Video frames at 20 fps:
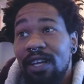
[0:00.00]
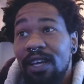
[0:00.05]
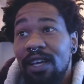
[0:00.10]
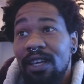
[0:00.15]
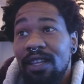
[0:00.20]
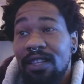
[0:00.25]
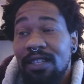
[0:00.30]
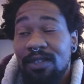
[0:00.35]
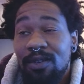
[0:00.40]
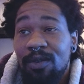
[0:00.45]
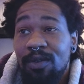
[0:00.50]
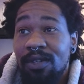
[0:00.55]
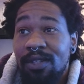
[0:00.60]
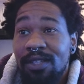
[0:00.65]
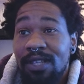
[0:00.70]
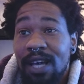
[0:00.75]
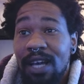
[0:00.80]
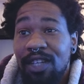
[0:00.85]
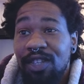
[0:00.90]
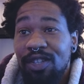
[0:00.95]
this coin's
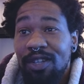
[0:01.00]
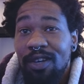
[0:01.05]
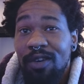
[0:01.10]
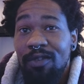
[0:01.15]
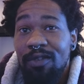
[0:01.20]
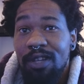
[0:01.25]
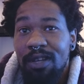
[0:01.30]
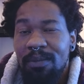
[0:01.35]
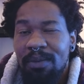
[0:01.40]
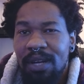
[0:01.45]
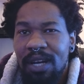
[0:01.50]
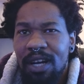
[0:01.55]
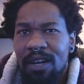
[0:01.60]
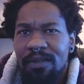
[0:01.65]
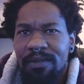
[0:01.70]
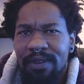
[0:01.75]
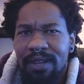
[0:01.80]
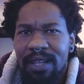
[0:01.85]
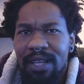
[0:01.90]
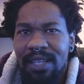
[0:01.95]
actually only been out
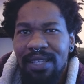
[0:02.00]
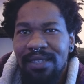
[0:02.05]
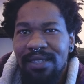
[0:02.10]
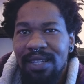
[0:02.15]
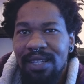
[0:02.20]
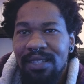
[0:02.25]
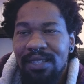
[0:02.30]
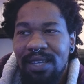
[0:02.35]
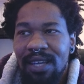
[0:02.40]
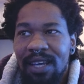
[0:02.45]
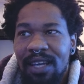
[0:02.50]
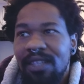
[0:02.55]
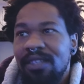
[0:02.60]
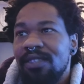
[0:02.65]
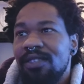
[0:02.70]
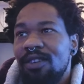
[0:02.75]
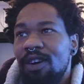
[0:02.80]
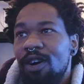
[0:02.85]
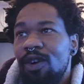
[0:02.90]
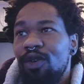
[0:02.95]
for like 6 days.
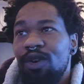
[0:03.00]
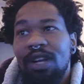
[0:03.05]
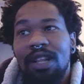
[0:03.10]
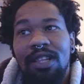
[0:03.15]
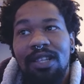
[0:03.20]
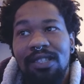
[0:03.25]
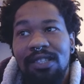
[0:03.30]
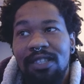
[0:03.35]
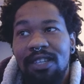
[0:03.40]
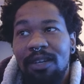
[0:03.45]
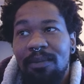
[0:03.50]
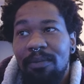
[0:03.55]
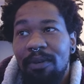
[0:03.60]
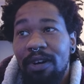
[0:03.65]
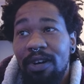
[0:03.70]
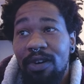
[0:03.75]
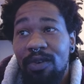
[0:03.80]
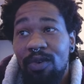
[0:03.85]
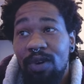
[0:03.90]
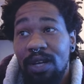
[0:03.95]
It's already listed up on
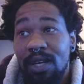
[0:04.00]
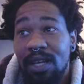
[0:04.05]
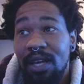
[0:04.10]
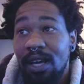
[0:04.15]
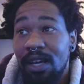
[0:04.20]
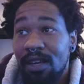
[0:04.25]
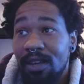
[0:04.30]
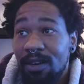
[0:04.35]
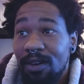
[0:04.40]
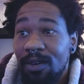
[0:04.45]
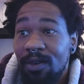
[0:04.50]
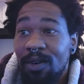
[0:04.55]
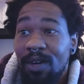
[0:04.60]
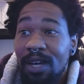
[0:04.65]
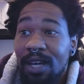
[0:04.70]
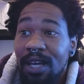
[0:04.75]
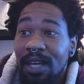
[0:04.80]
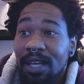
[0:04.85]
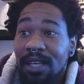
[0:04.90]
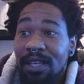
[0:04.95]
CoinGecko.
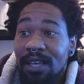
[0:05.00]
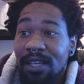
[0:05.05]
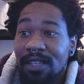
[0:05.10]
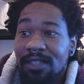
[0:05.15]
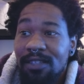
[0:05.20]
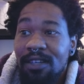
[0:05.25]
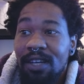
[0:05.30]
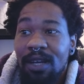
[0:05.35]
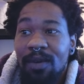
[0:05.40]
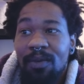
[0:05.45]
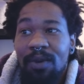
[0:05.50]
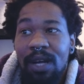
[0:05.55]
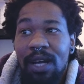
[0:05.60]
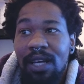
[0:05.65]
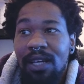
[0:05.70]
Yesterday, when I